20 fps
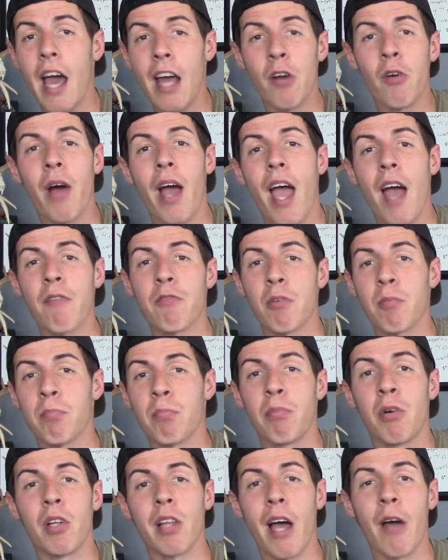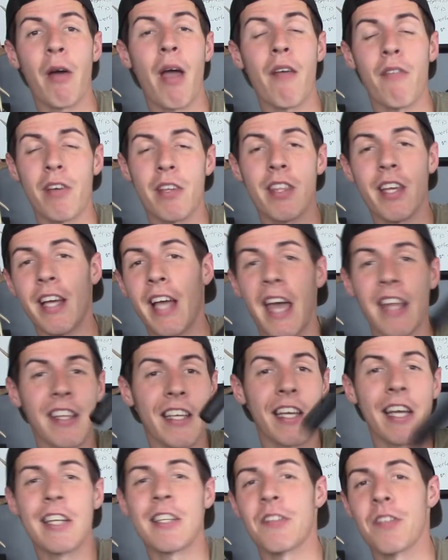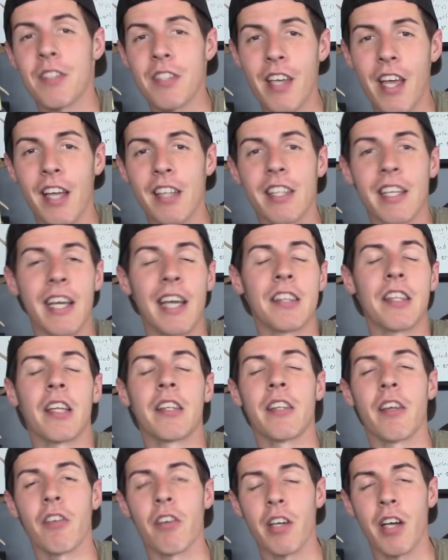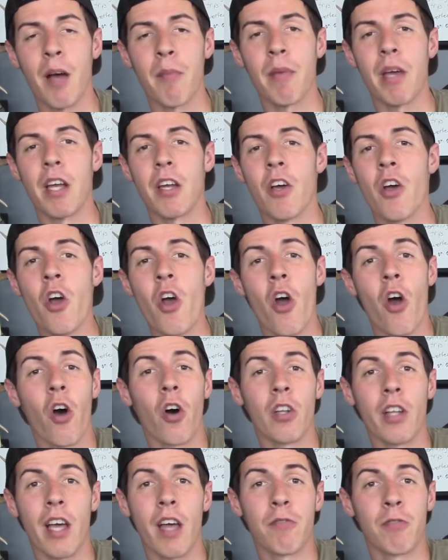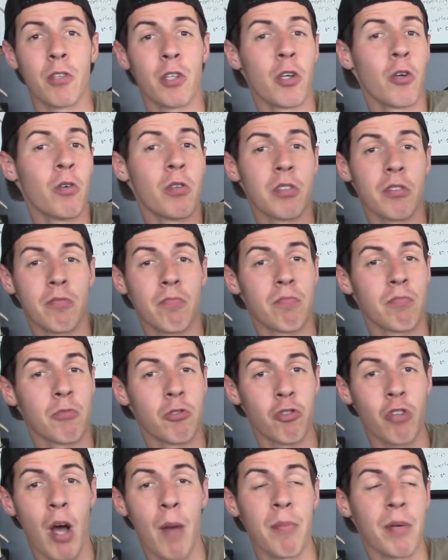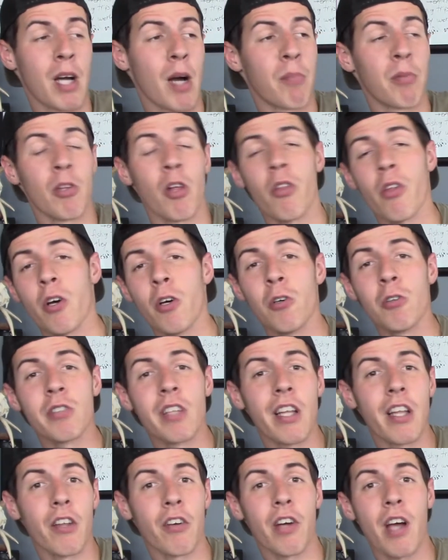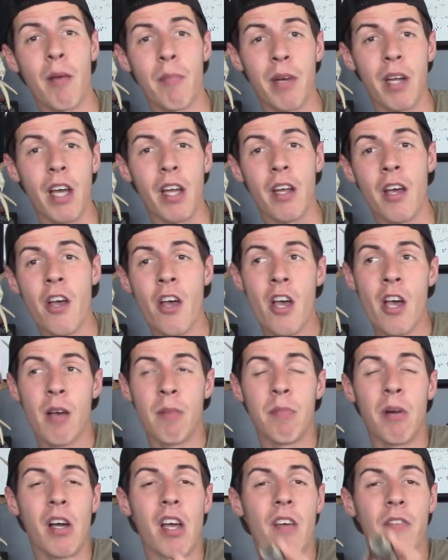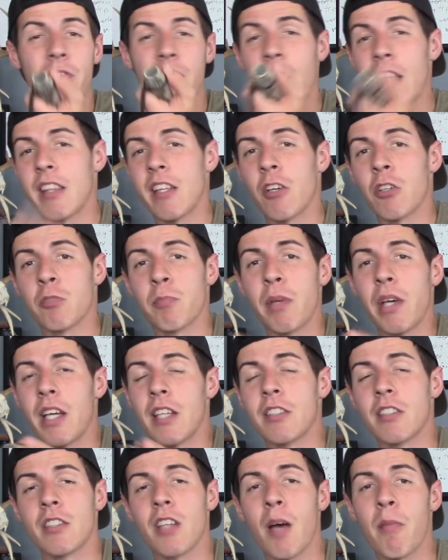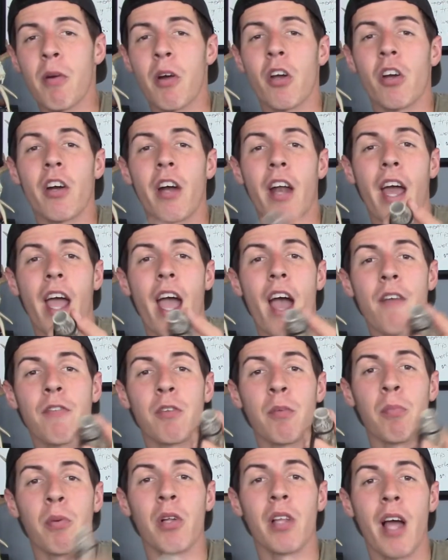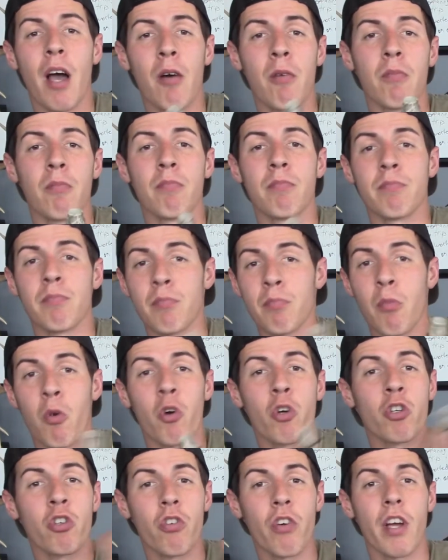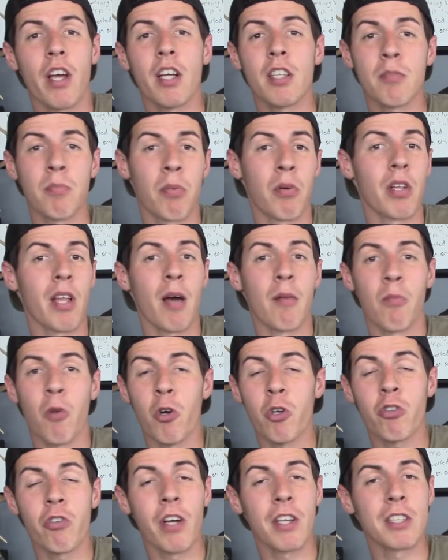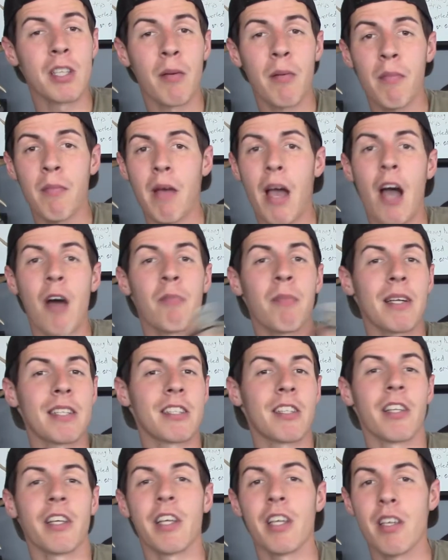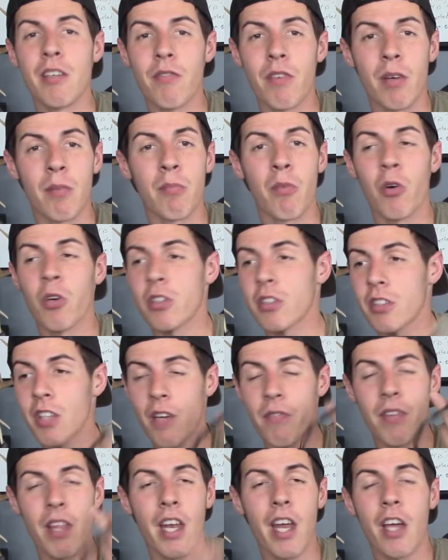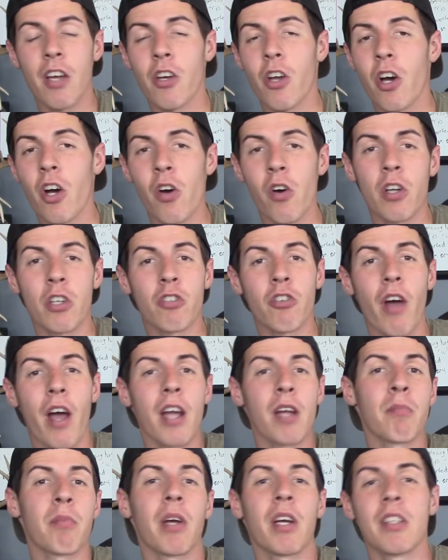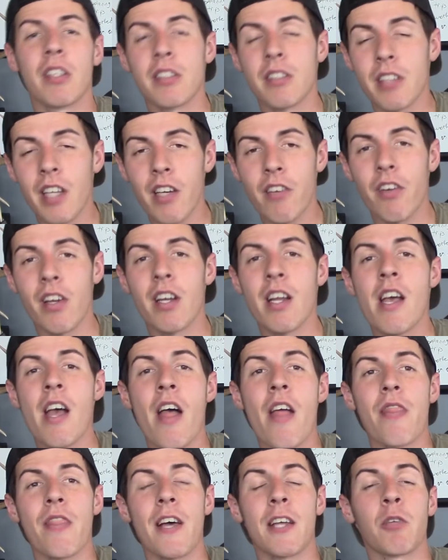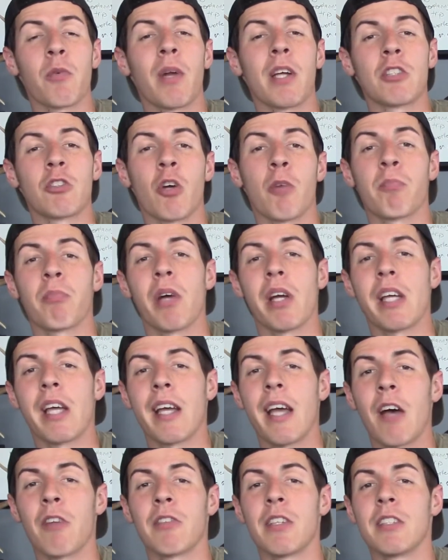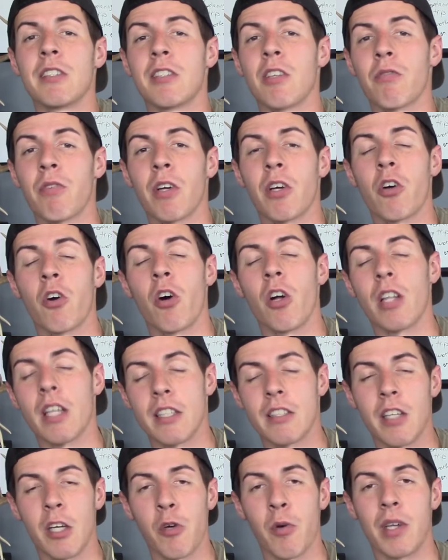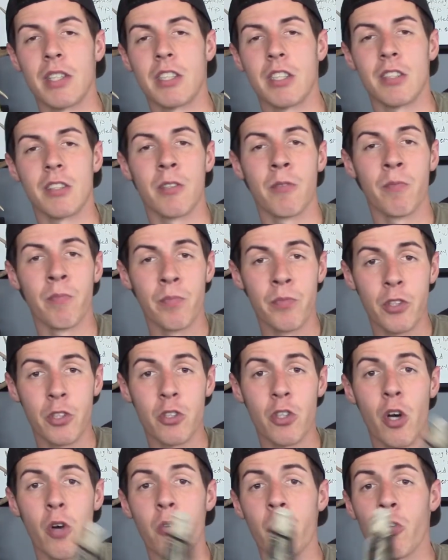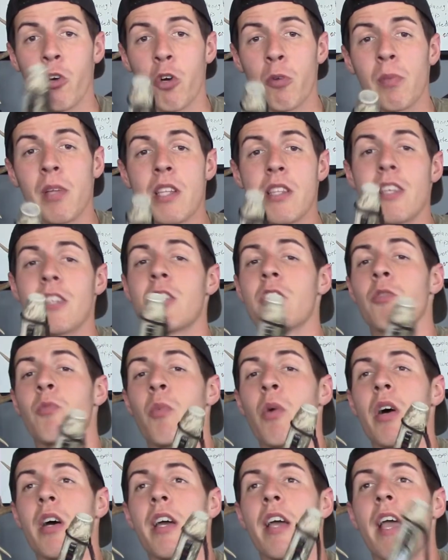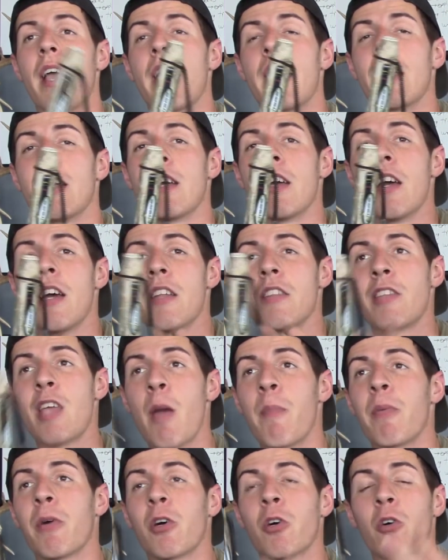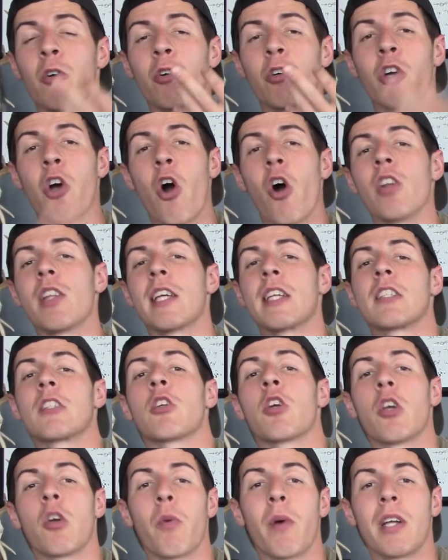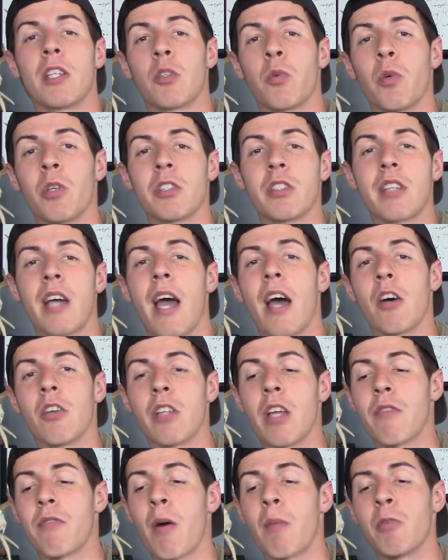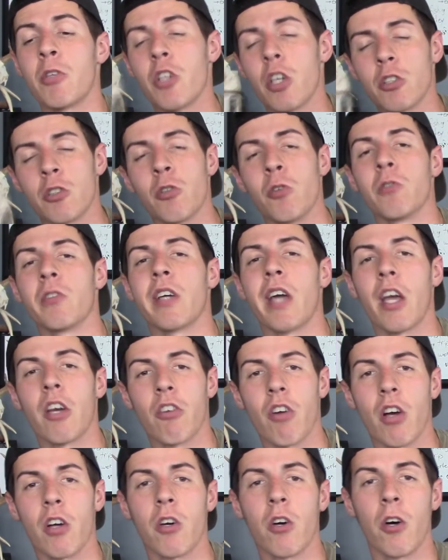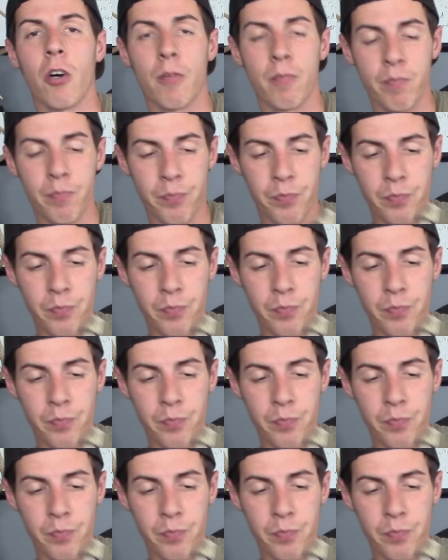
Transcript: I don't have to pull out everything and the kitchen sink to get that deer to come in. All I have to do is drop a couple of those, and they're coming in. But if that deer is being stubborn and I have to pull out more tricks out my sleeve, and more stuff that I know, and try and bring this deer in, that's when I start breaking out these different calling sequences. So normally this is what a typical calling sequence will sound if I'm just using a grunt call.